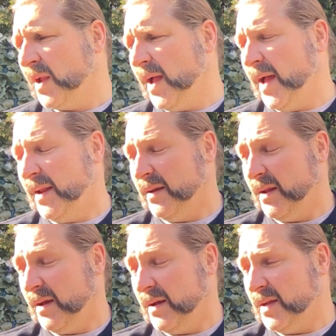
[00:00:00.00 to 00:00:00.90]
and
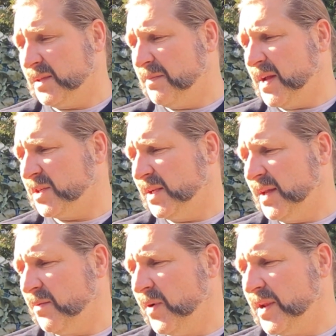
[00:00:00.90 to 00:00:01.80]
especially
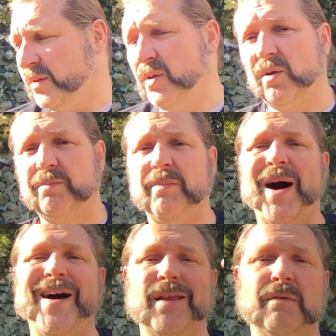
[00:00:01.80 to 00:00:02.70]
when you don't
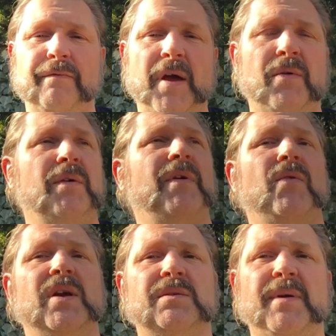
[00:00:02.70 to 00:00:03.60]
buy in the
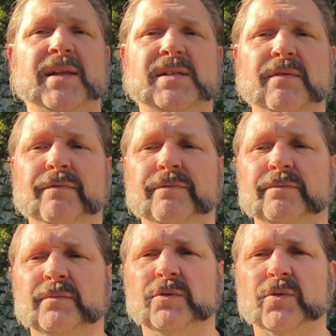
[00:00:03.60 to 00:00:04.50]
very expensive
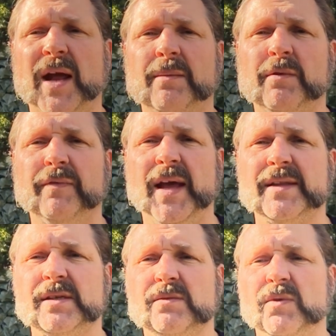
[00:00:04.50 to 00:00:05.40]
realm of
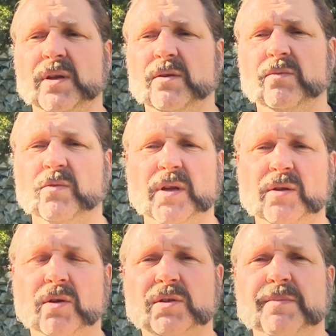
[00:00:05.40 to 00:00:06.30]
lenses, when you
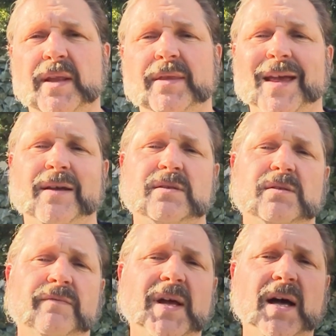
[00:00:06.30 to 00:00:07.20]
don't spend thousands
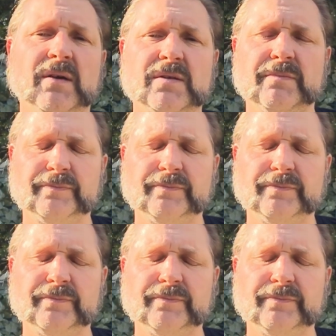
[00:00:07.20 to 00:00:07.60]
of dollars,